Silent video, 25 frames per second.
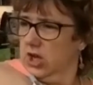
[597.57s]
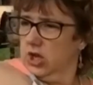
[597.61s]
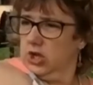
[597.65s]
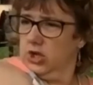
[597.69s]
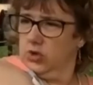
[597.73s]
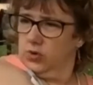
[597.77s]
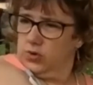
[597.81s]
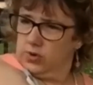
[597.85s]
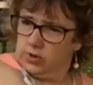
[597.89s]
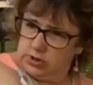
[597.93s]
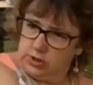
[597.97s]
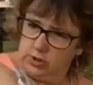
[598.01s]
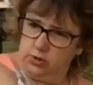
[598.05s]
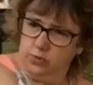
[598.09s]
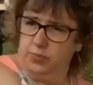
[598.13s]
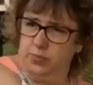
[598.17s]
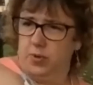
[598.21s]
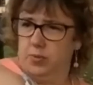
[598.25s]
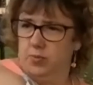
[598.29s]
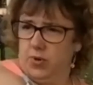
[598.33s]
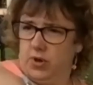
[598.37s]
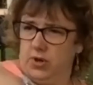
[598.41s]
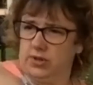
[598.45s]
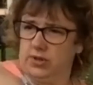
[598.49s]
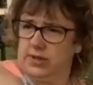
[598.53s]
You can loop
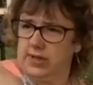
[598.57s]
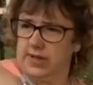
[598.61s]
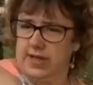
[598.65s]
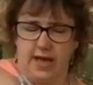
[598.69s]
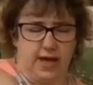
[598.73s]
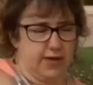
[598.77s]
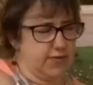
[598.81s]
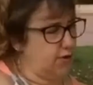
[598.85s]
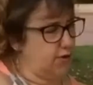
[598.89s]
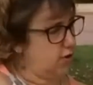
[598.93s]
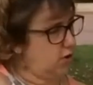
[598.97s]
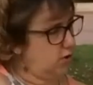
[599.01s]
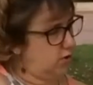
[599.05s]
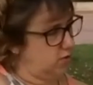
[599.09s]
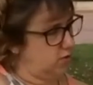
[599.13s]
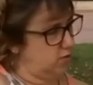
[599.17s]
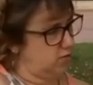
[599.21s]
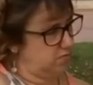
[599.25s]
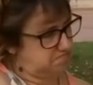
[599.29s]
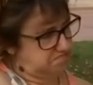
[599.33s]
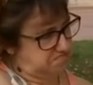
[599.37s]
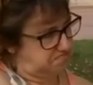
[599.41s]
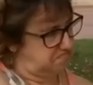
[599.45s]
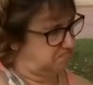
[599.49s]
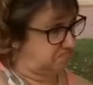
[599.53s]
them all together
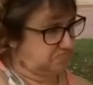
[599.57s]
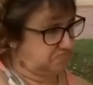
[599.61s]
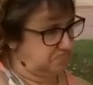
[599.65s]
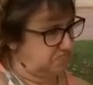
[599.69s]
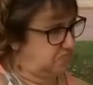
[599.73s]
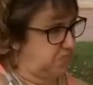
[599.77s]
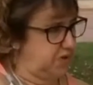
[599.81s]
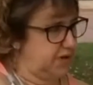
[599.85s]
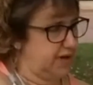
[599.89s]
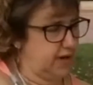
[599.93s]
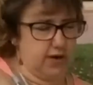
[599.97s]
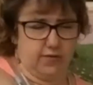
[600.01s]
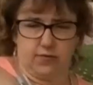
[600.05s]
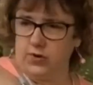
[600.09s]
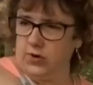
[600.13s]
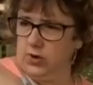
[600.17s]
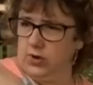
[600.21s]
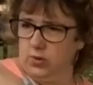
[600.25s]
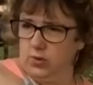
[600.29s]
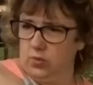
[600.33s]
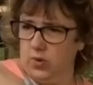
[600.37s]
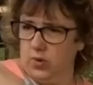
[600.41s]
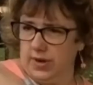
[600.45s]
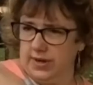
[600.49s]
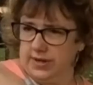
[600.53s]
whatever
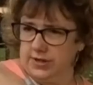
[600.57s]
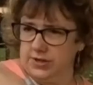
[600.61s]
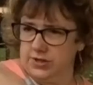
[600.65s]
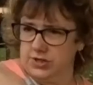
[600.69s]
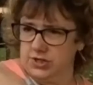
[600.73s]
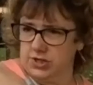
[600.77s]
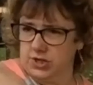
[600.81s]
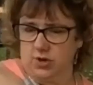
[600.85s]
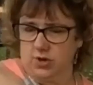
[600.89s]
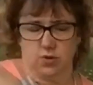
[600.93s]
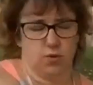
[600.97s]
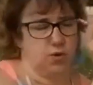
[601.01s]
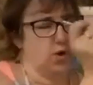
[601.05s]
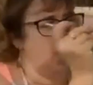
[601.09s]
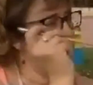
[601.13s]
you want to do.